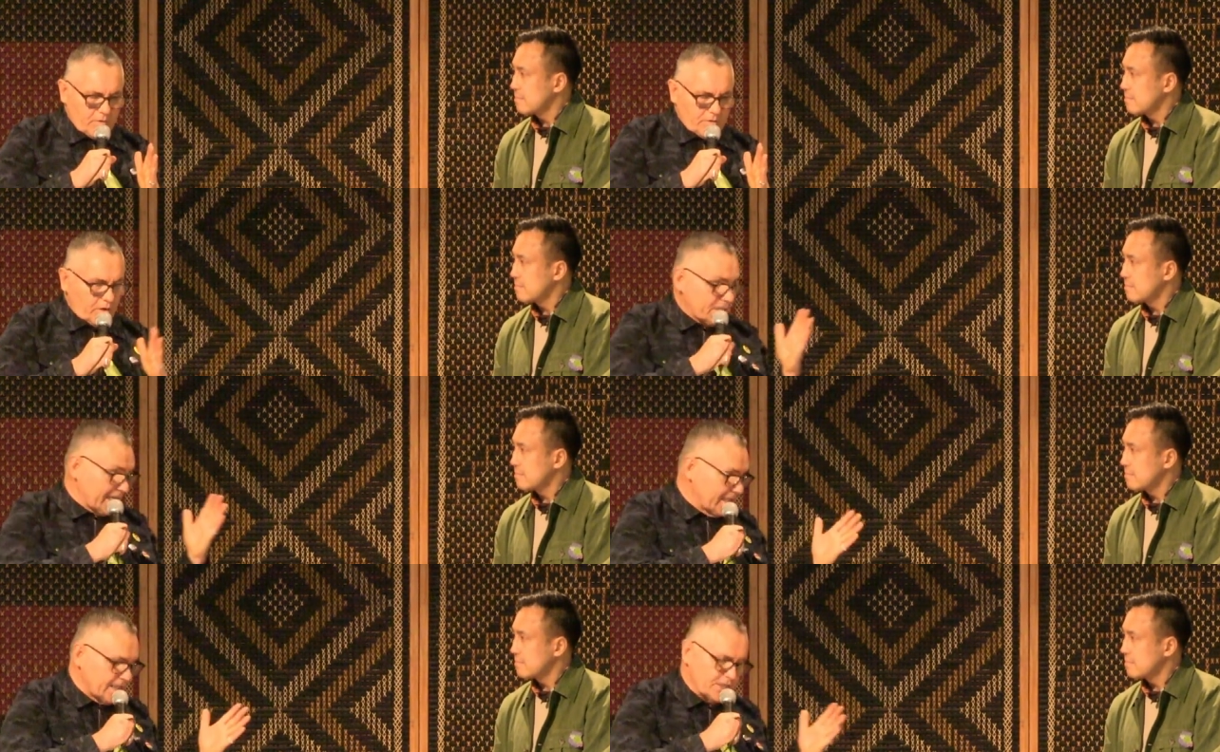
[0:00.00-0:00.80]
Speaker 1: not
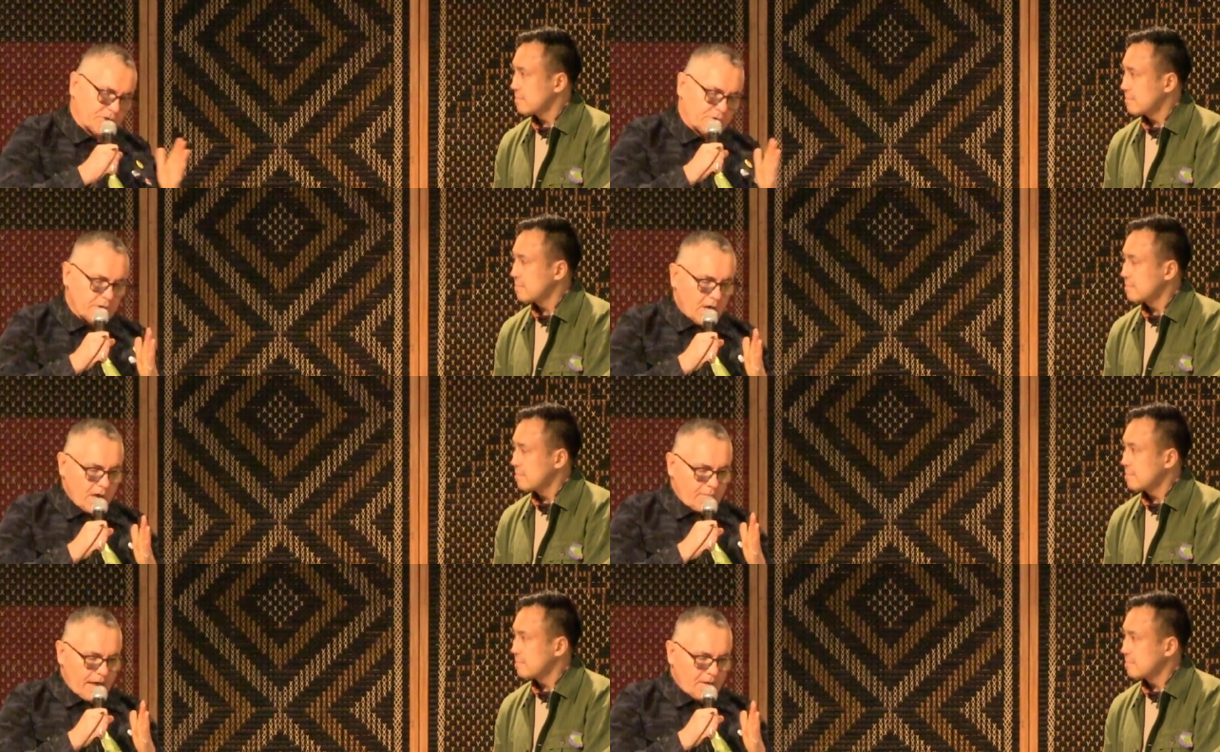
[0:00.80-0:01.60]
tending to,
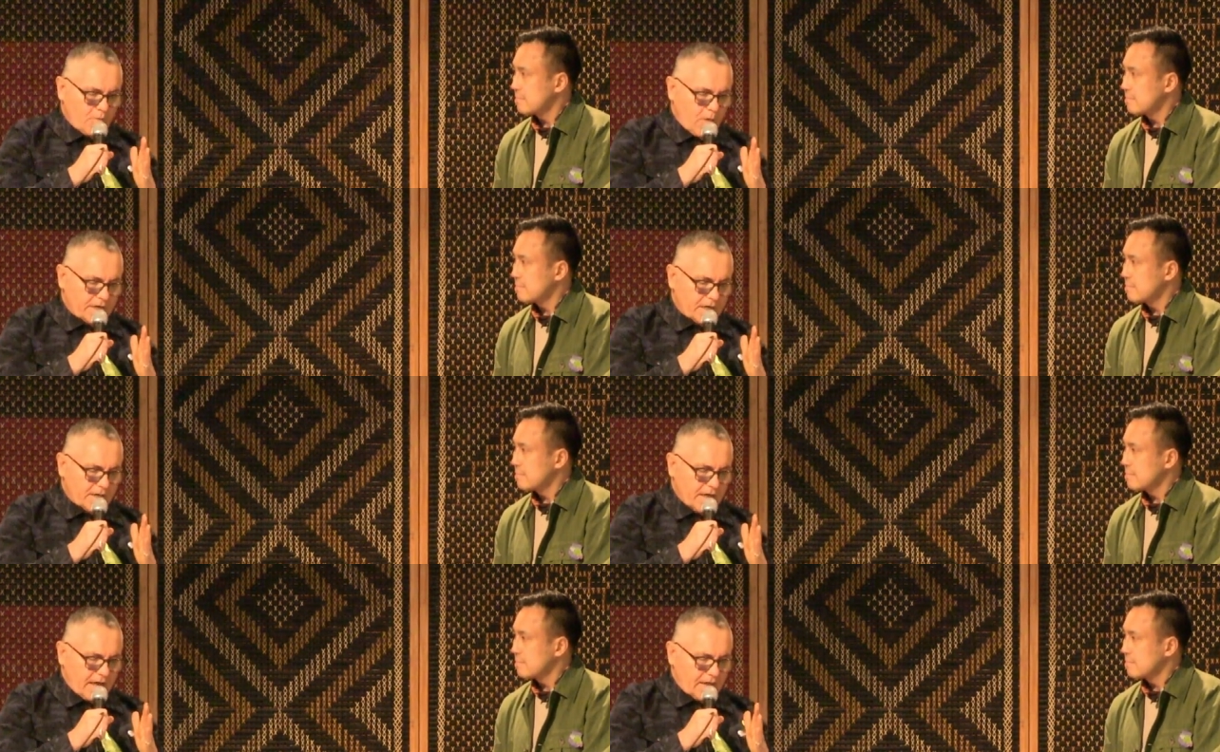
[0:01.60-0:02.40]
maybe
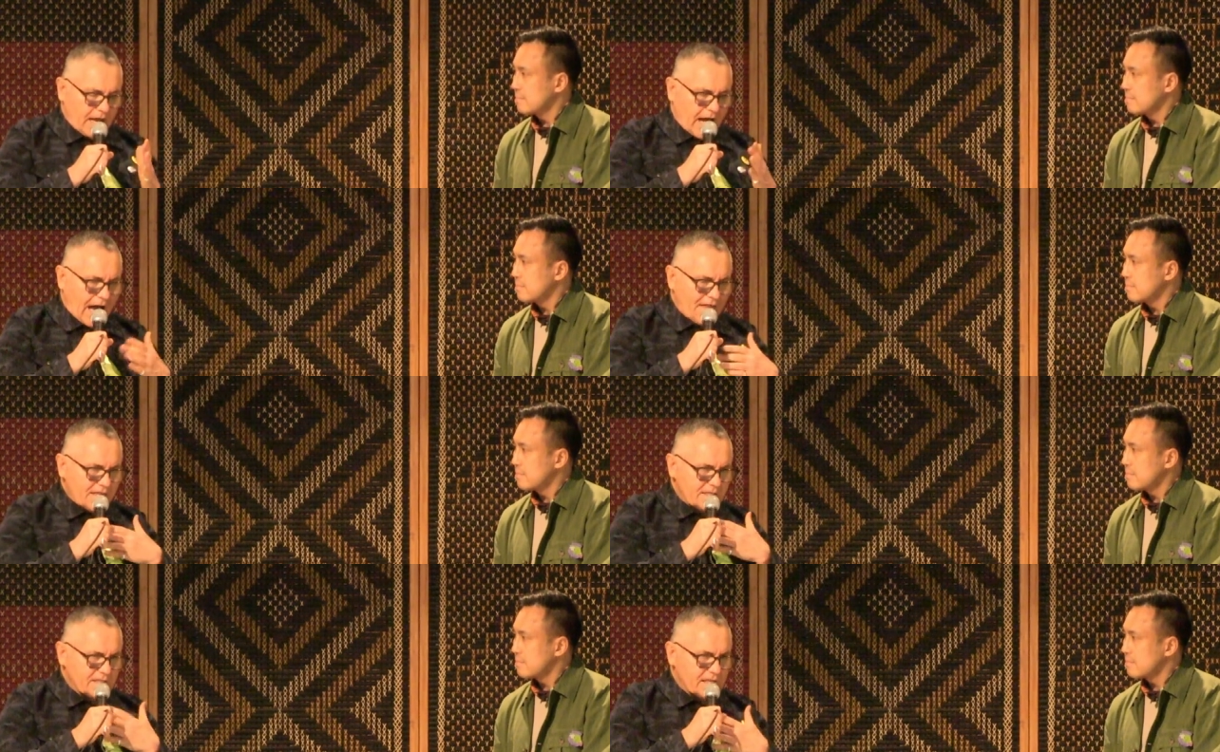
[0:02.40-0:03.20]
wonder that uh, are
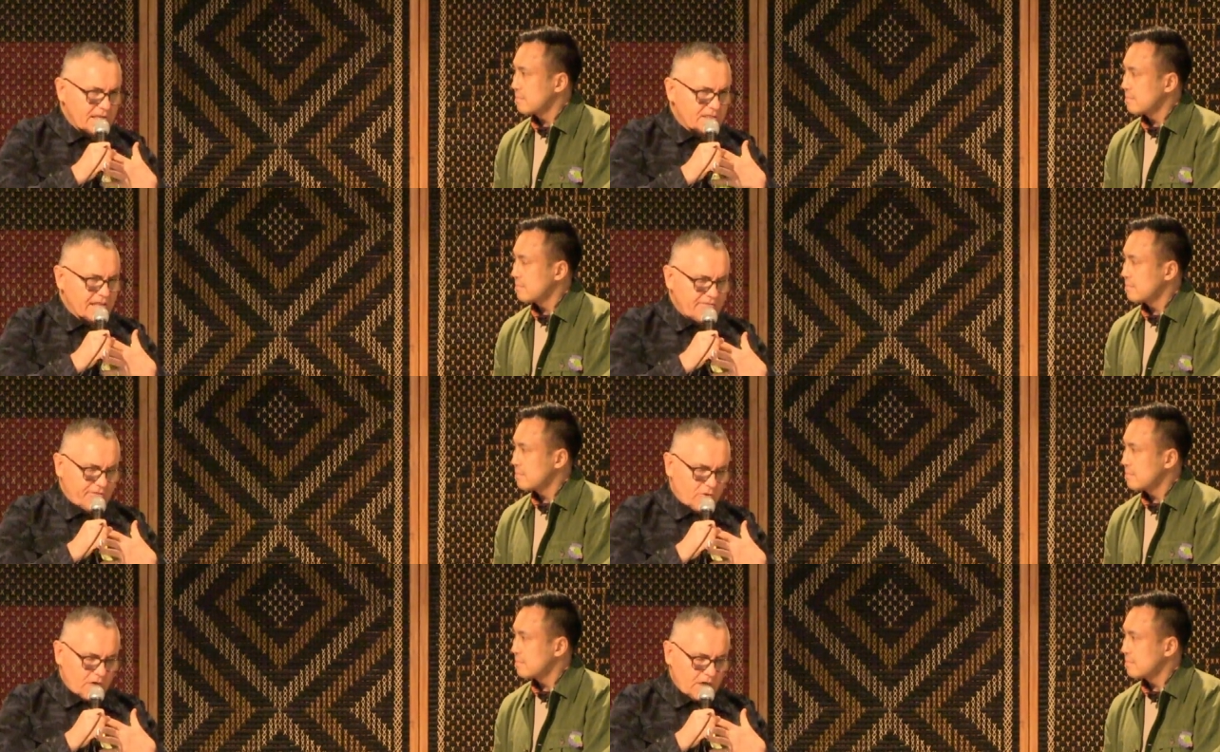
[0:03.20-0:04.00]
these things
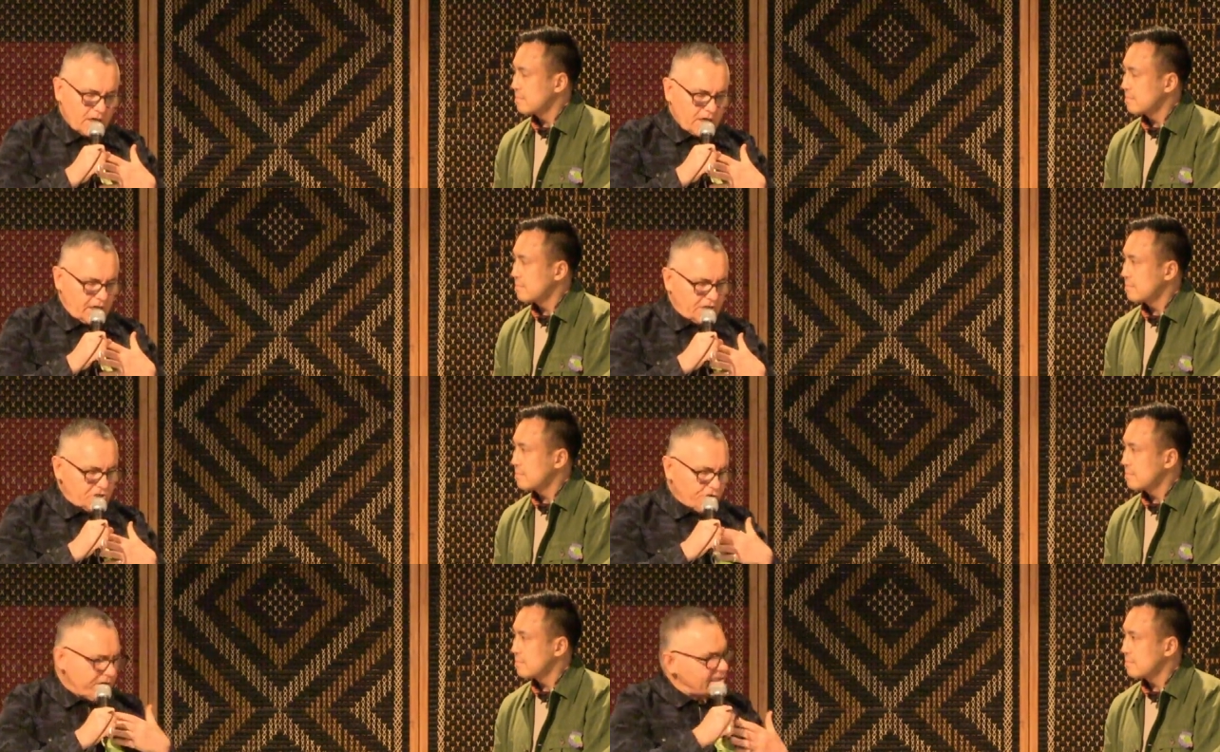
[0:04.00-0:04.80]
therefore
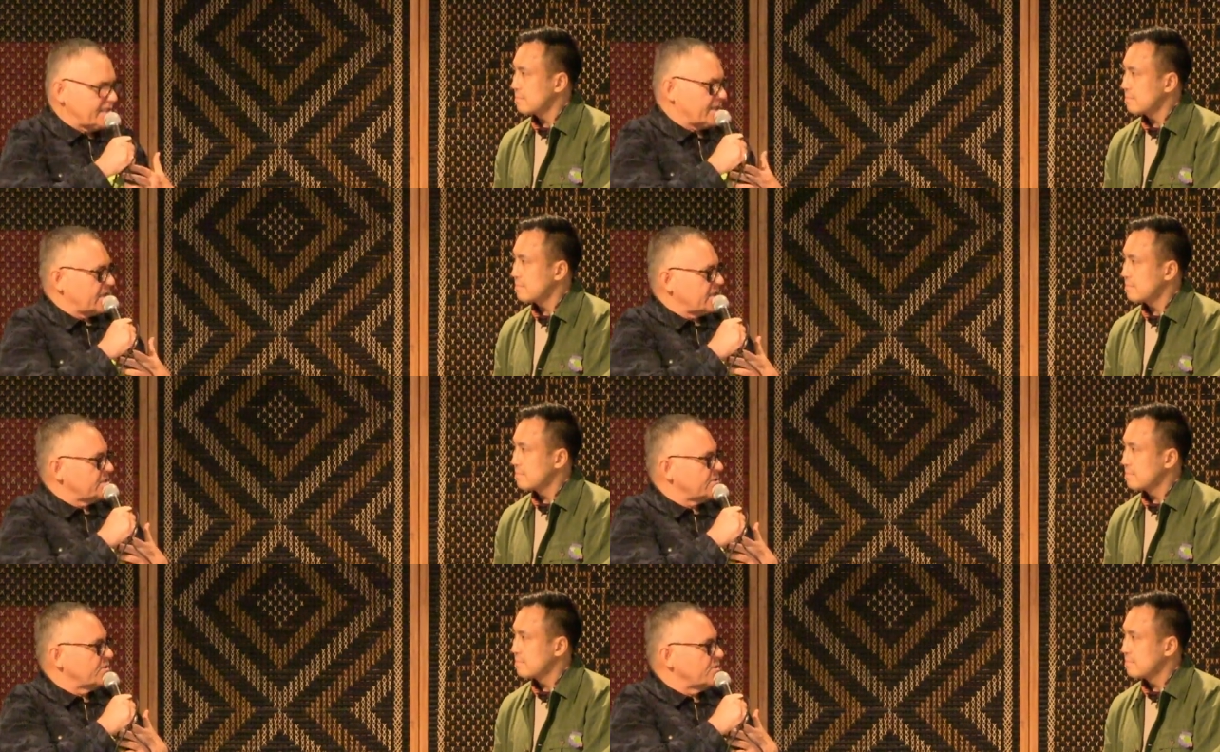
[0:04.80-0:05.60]

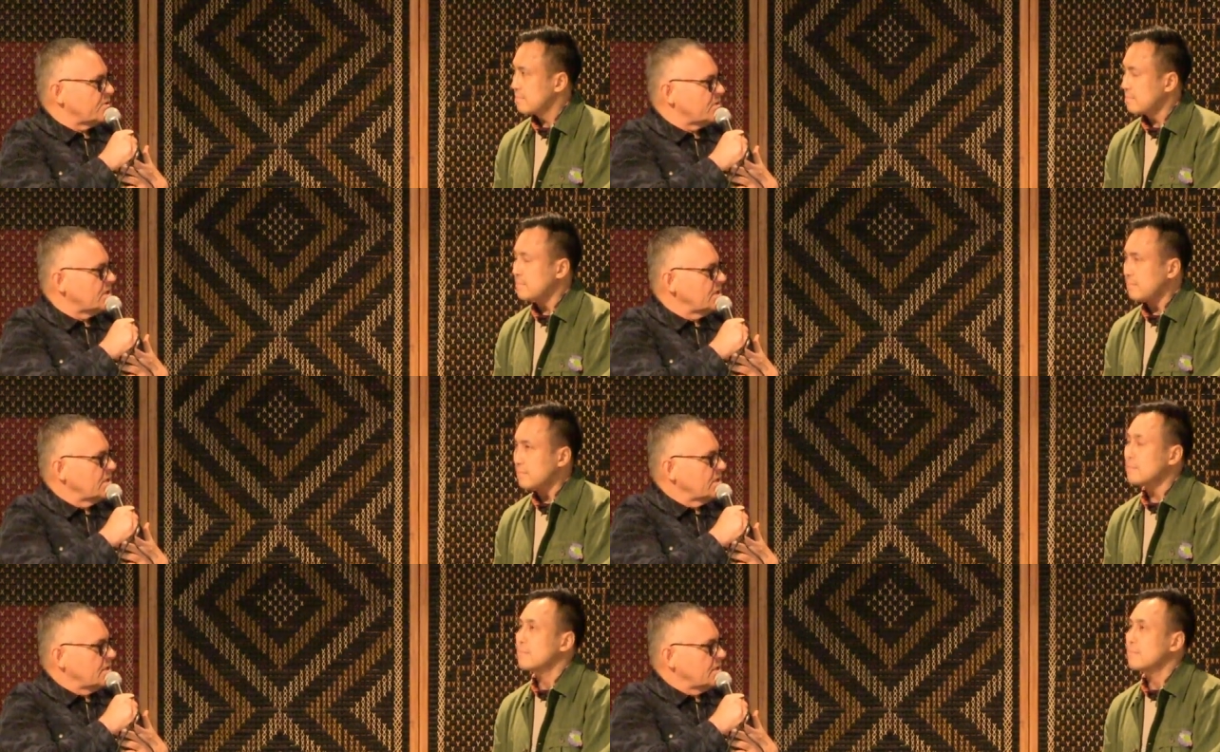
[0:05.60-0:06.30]
intrinsic to your